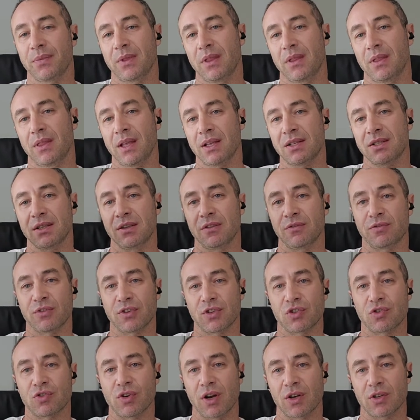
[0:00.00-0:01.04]
That's
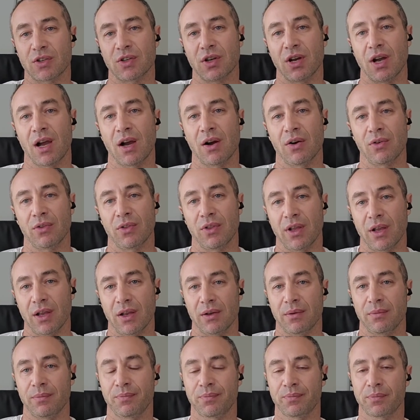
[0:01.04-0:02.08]
infrastructure out there.
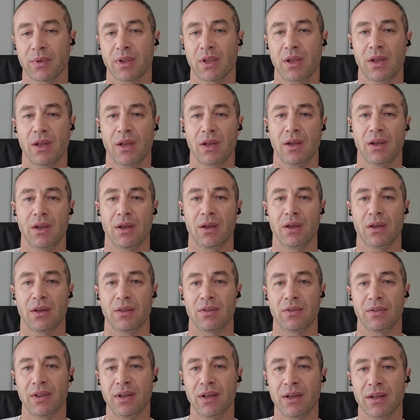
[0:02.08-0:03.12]

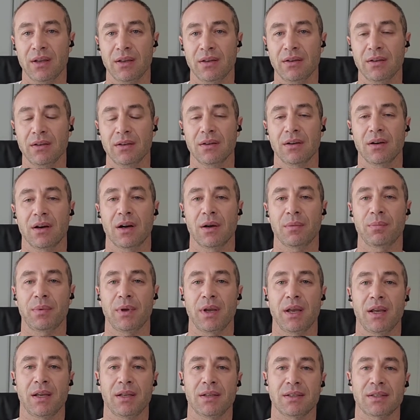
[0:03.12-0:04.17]
Then I
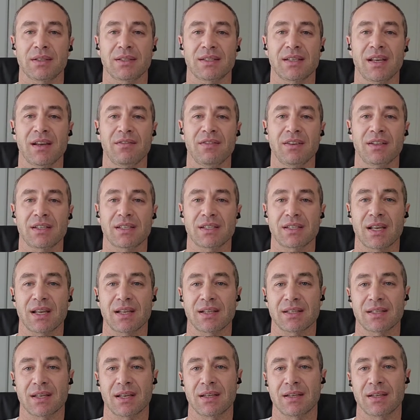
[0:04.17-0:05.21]
paid seven
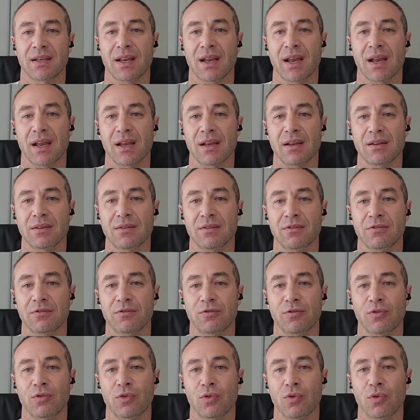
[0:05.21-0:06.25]
cents a day
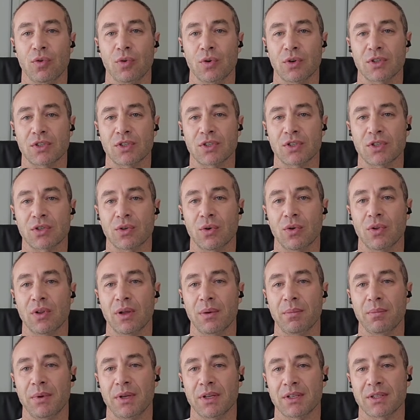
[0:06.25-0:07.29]
for solar
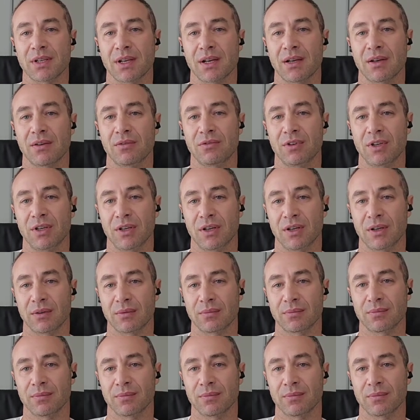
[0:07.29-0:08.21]
meter reading.